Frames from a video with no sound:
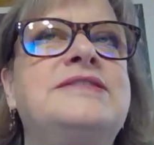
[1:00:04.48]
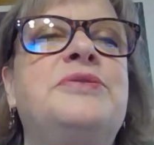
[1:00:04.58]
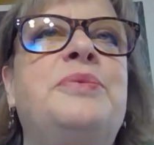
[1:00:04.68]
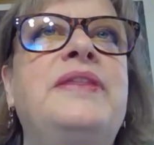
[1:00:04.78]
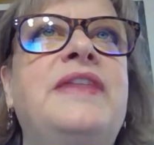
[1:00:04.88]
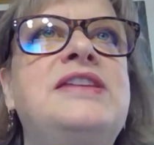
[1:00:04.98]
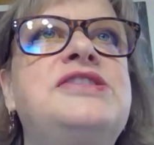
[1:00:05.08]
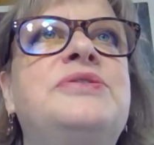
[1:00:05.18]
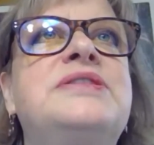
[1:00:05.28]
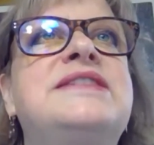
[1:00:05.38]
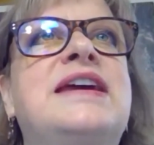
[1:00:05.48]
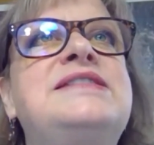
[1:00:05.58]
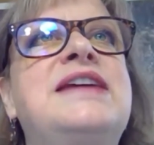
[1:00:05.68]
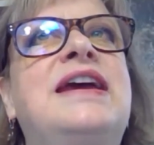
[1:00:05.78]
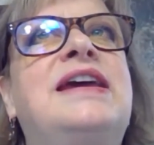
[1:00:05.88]
so what they do is they
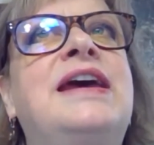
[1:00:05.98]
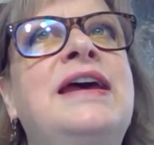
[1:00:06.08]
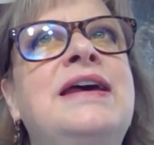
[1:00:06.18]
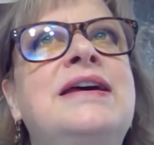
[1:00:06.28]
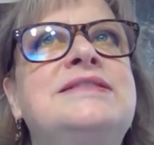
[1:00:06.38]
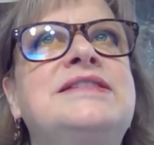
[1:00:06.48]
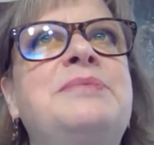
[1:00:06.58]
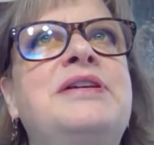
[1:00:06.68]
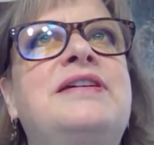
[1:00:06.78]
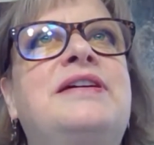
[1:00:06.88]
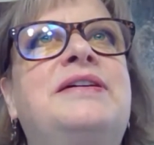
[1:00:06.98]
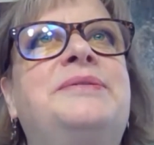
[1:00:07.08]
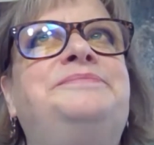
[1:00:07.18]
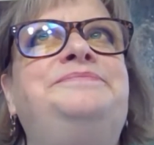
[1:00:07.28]
take some of the,